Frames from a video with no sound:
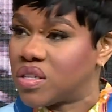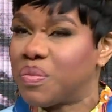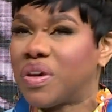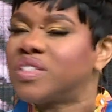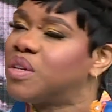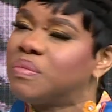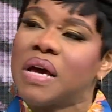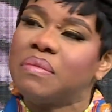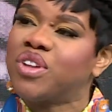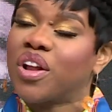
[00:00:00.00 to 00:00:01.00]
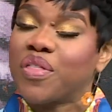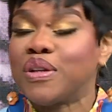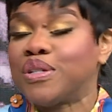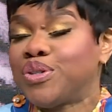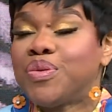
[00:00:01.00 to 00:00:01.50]
Because sometimes, Jonathan,
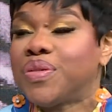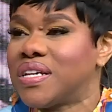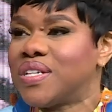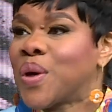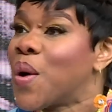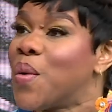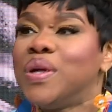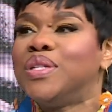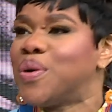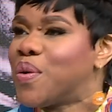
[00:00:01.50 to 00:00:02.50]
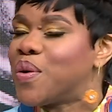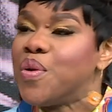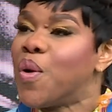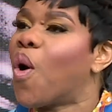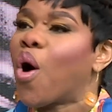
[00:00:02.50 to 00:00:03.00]
the truth is we don't
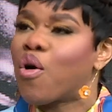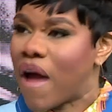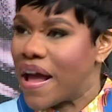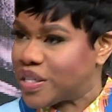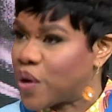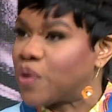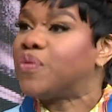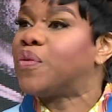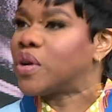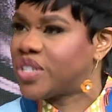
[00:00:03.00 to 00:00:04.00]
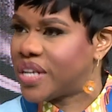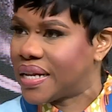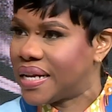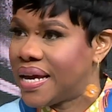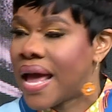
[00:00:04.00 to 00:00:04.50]
know our rights,
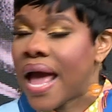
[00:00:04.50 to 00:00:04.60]
unfortunately.